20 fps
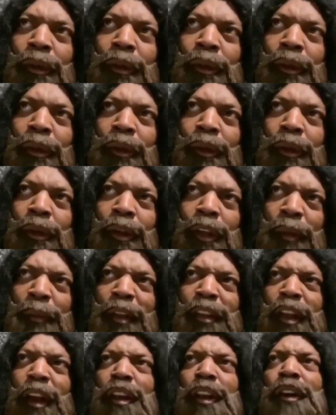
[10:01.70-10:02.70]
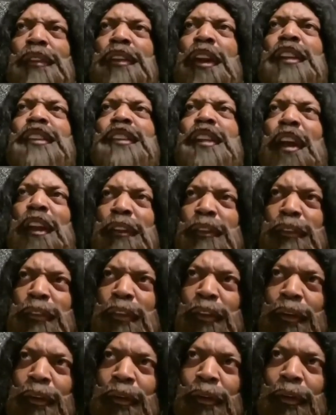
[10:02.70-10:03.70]
Yeah, because Duking
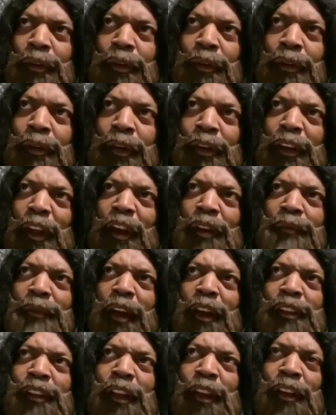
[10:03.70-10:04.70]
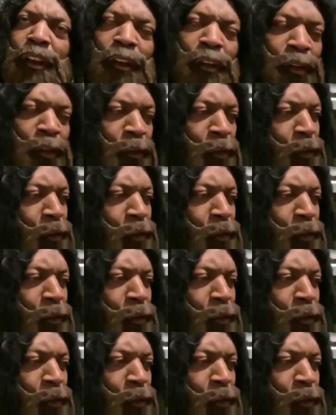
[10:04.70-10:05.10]
Entertainment channel are grow.